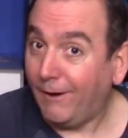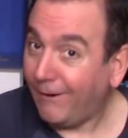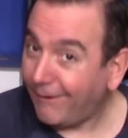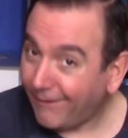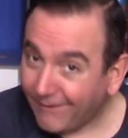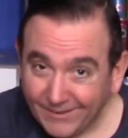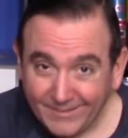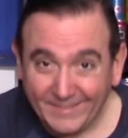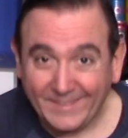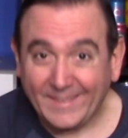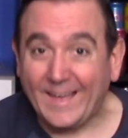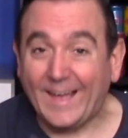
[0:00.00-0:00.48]

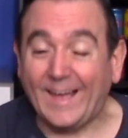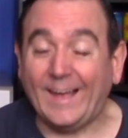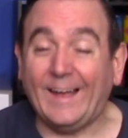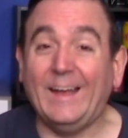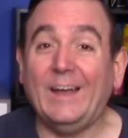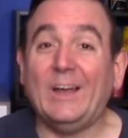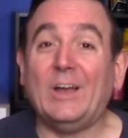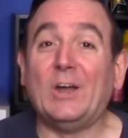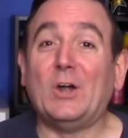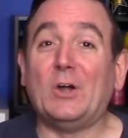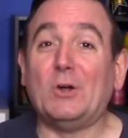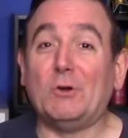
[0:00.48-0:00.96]
All that
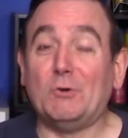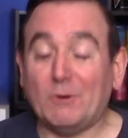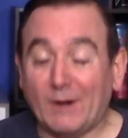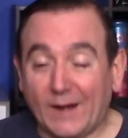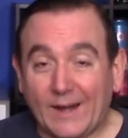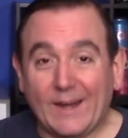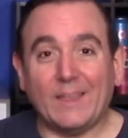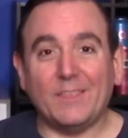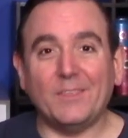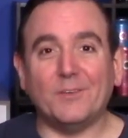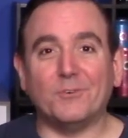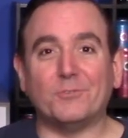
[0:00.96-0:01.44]

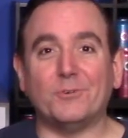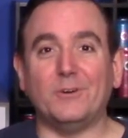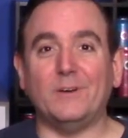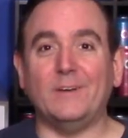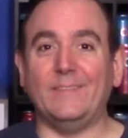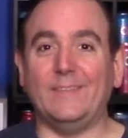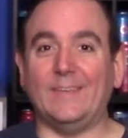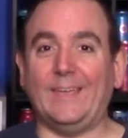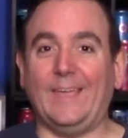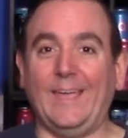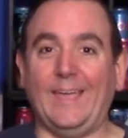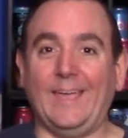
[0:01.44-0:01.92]
right on the front
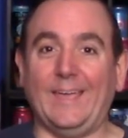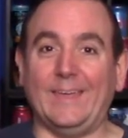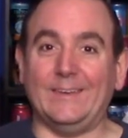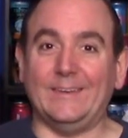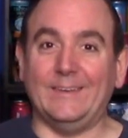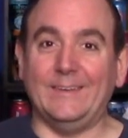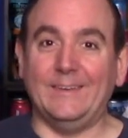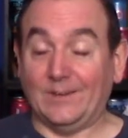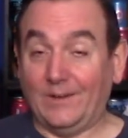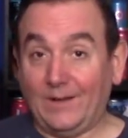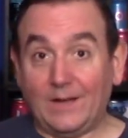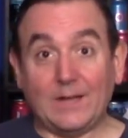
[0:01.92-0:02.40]
of the
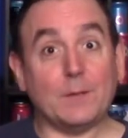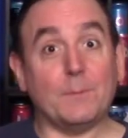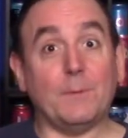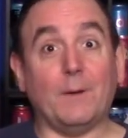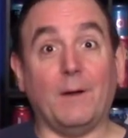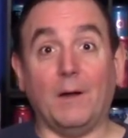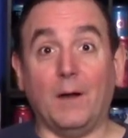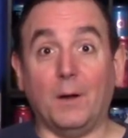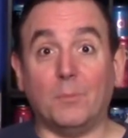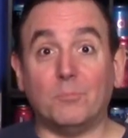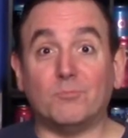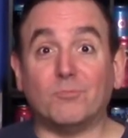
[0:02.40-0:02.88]
can. Talk
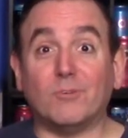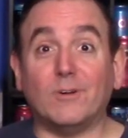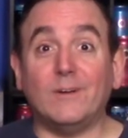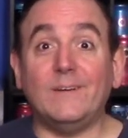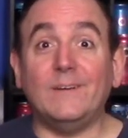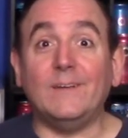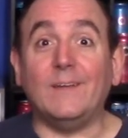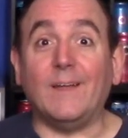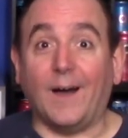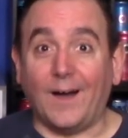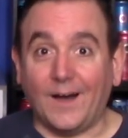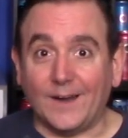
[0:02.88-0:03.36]
about upfront
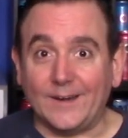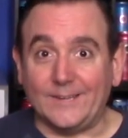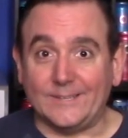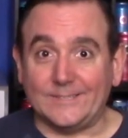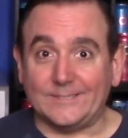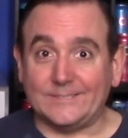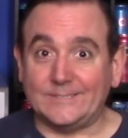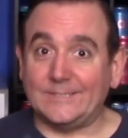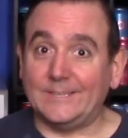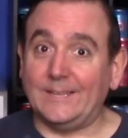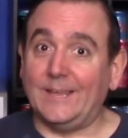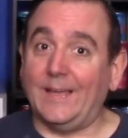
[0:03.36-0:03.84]
and
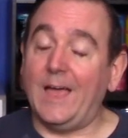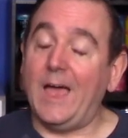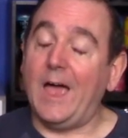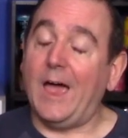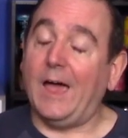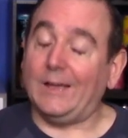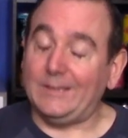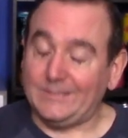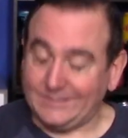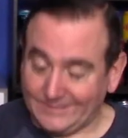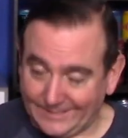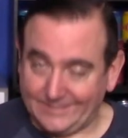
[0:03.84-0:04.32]
honest.
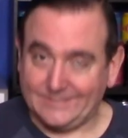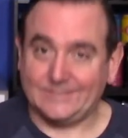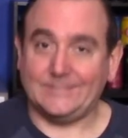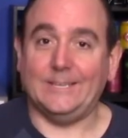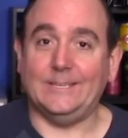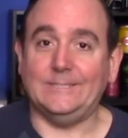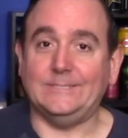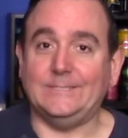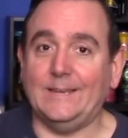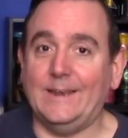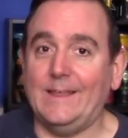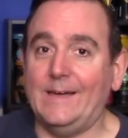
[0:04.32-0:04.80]
Let's
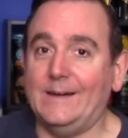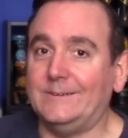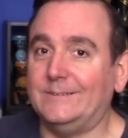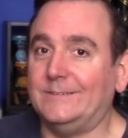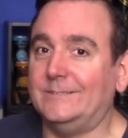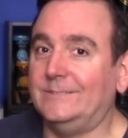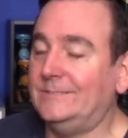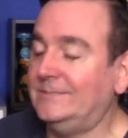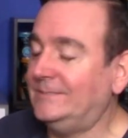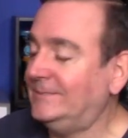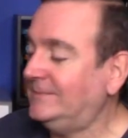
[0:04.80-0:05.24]
taste it out.